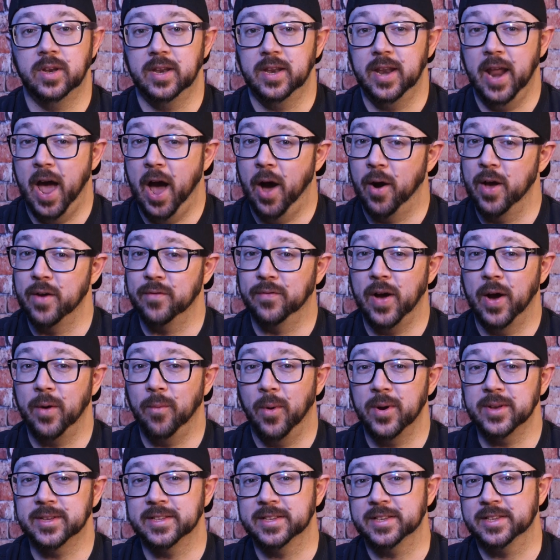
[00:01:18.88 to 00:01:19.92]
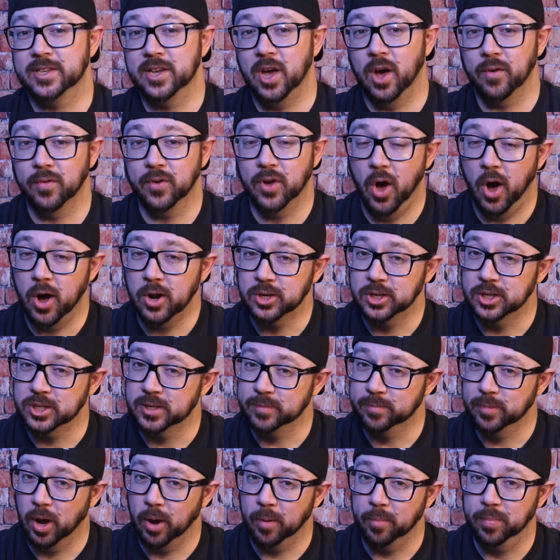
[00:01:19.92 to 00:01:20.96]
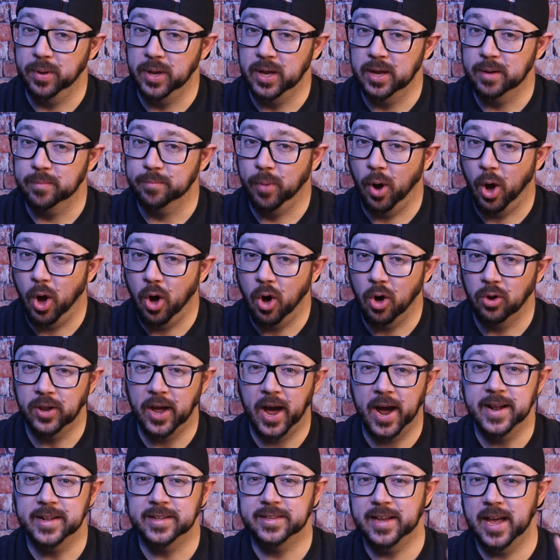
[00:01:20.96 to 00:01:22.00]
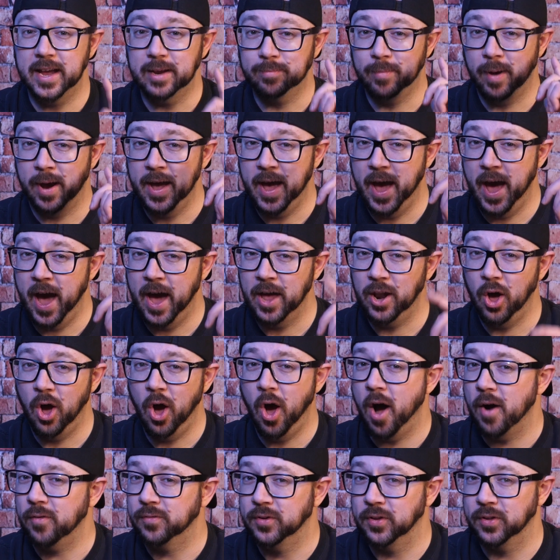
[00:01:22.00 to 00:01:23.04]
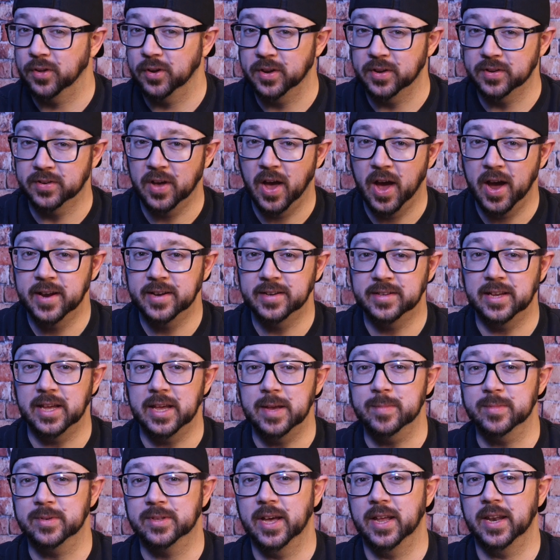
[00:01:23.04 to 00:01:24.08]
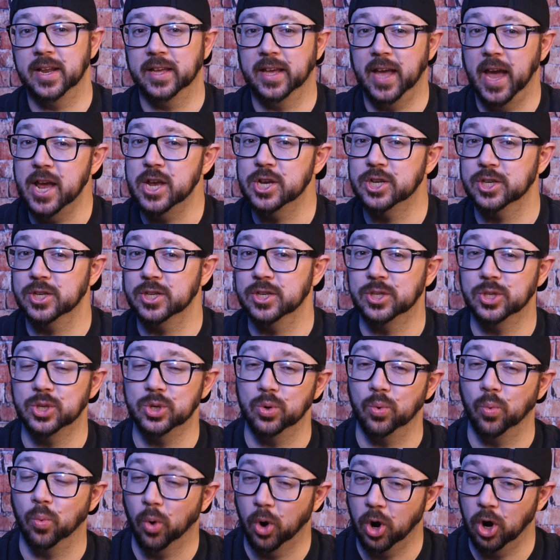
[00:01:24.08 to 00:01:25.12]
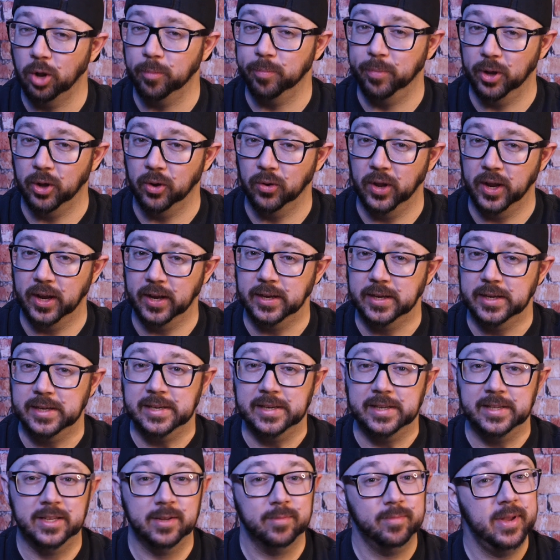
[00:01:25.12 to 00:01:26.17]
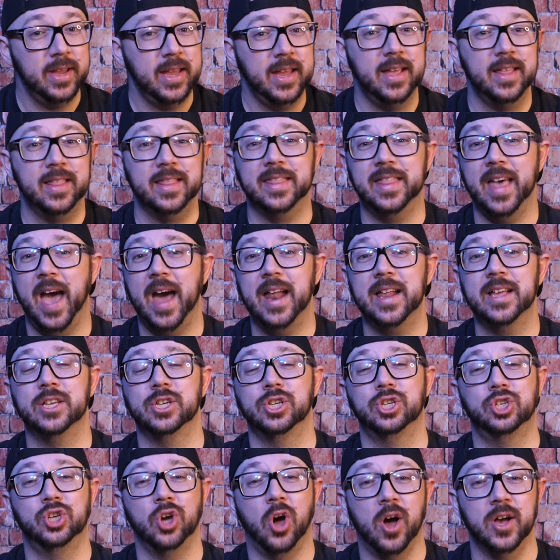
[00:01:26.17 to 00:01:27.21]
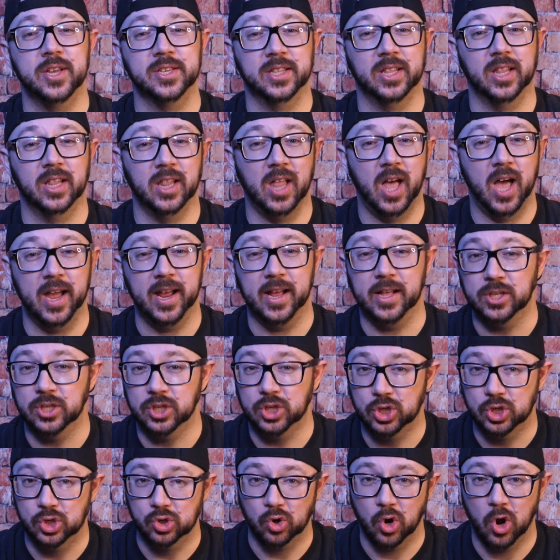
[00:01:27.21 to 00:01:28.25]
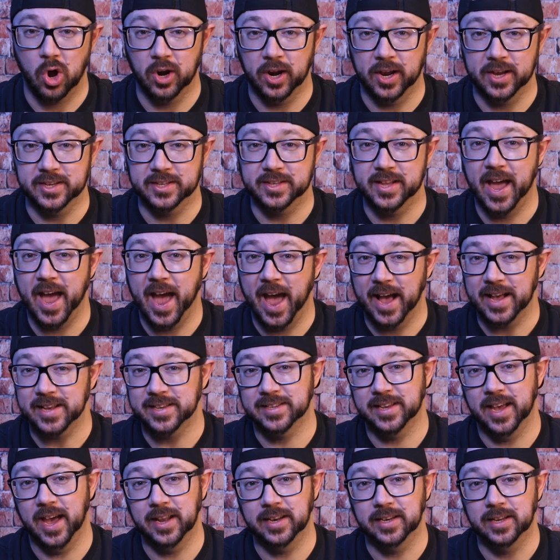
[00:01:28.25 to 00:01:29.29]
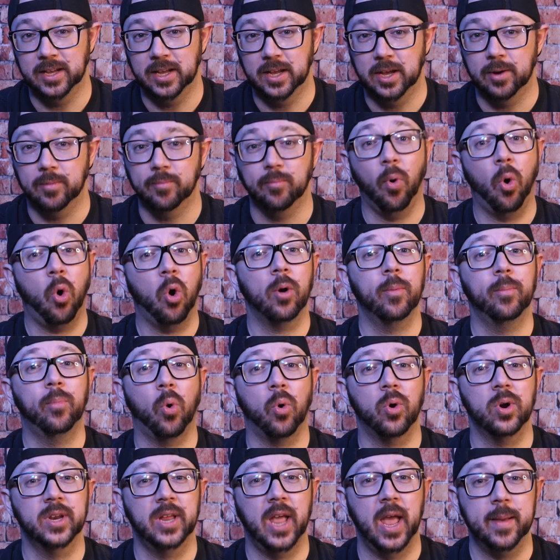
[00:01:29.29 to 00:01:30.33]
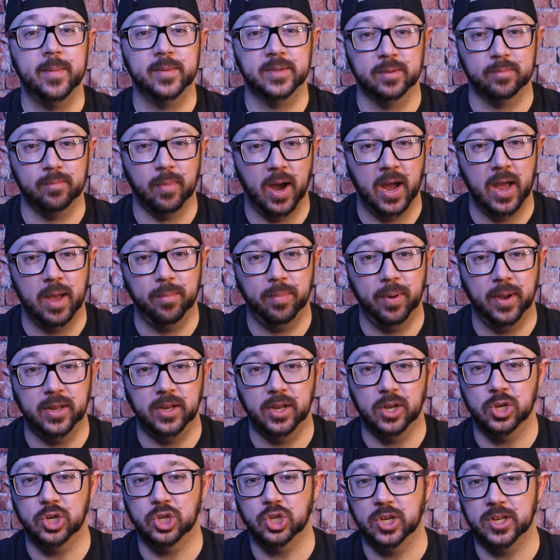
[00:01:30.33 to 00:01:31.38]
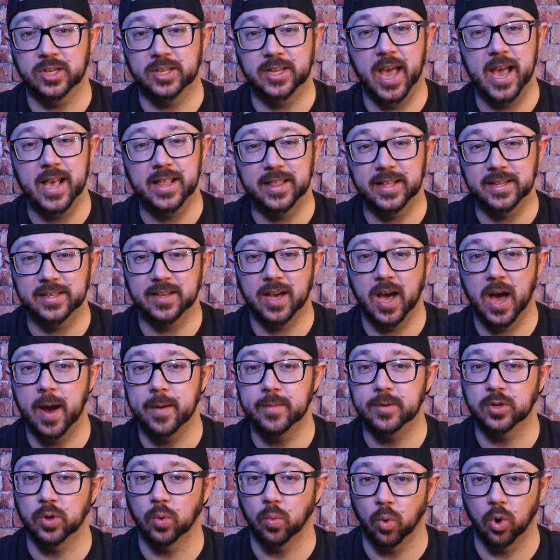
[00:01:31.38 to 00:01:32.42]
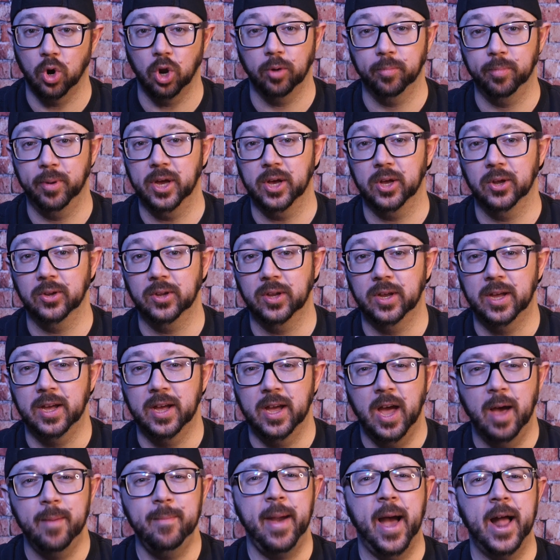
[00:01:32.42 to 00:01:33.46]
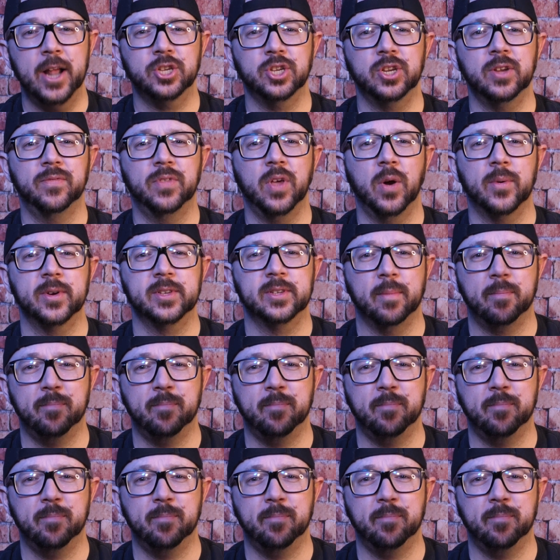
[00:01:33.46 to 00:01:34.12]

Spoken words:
Now, if I wasn't self-conscious about being bald, I'd take my hat off to the design team's dedication to world building. To me, that is Jaws of the Lion's strongest asset. More board games, in my opinion, should take the time to world build. Imagine if there was a